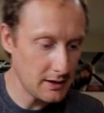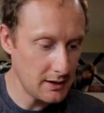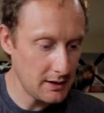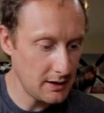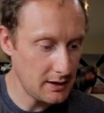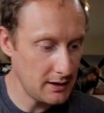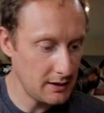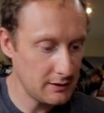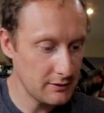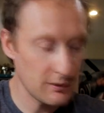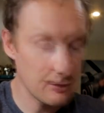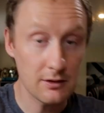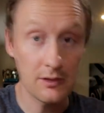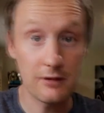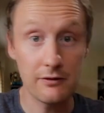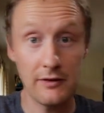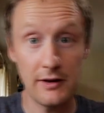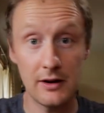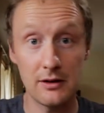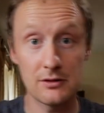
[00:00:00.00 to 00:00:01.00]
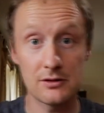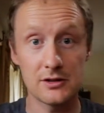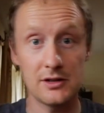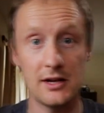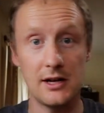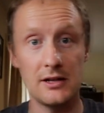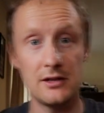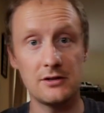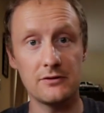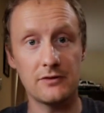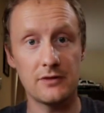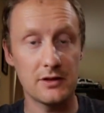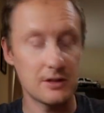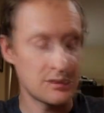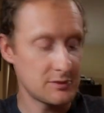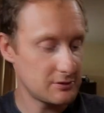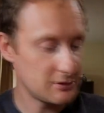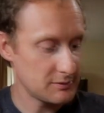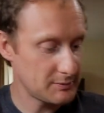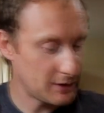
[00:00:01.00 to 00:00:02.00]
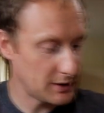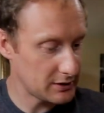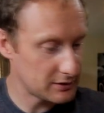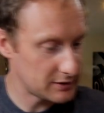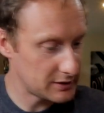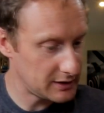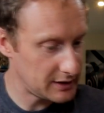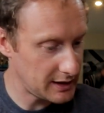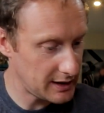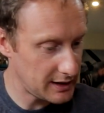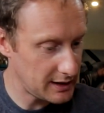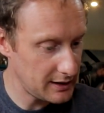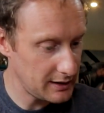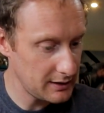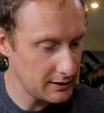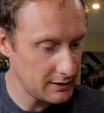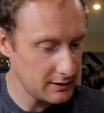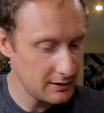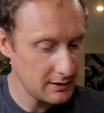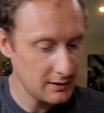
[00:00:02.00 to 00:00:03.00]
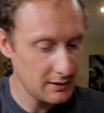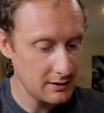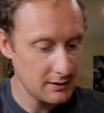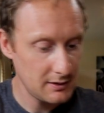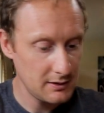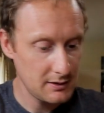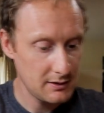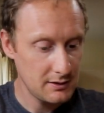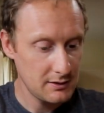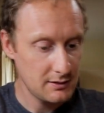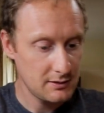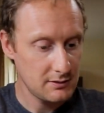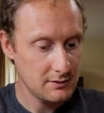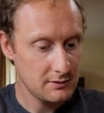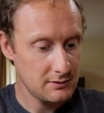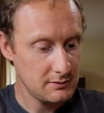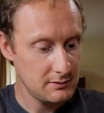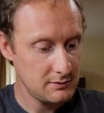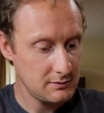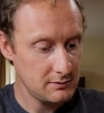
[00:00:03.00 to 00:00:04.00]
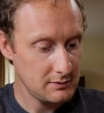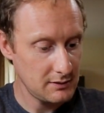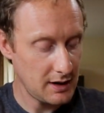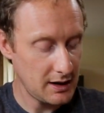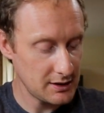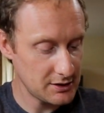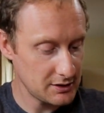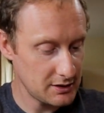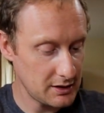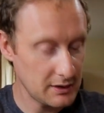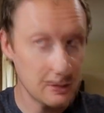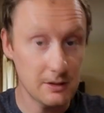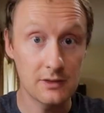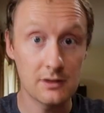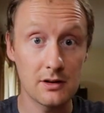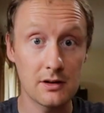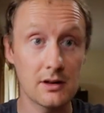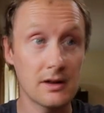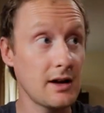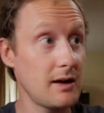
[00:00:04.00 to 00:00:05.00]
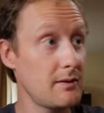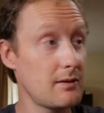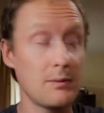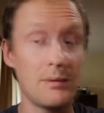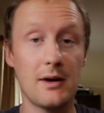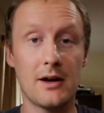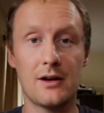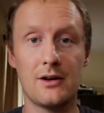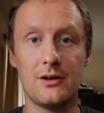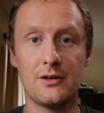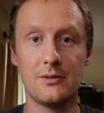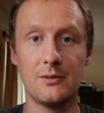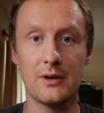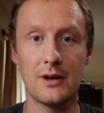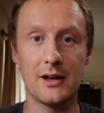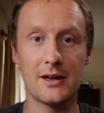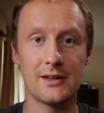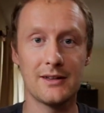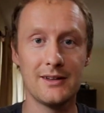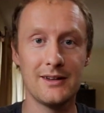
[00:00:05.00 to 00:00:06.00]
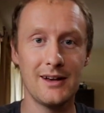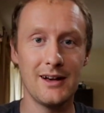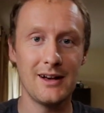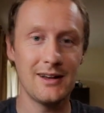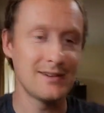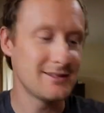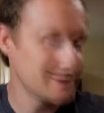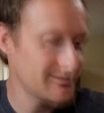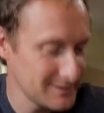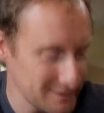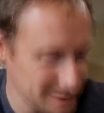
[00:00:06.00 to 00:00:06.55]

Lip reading: And the final stage for this build today, actually I need to turn the camera back on, won't I? Yeah.